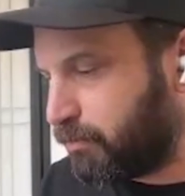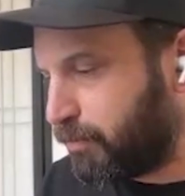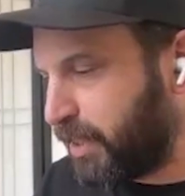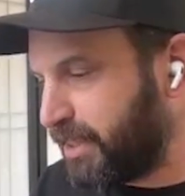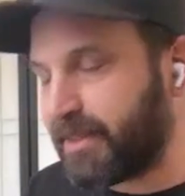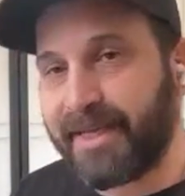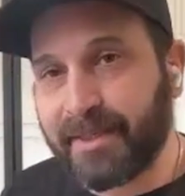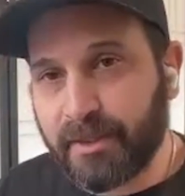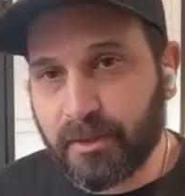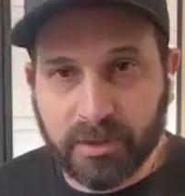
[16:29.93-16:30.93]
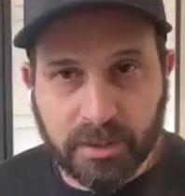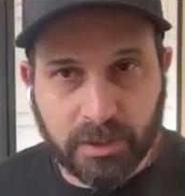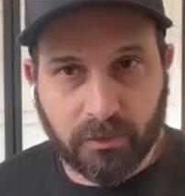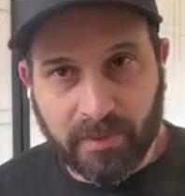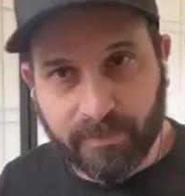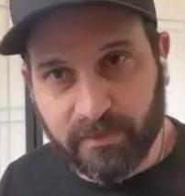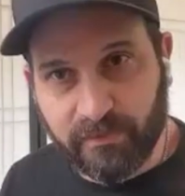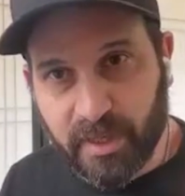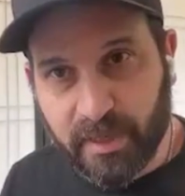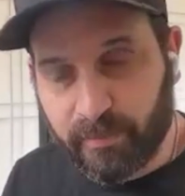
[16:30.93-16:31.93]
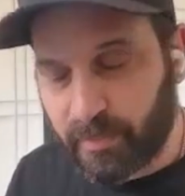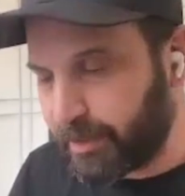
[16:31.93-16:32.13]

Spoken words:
maintain a non-interruptive game.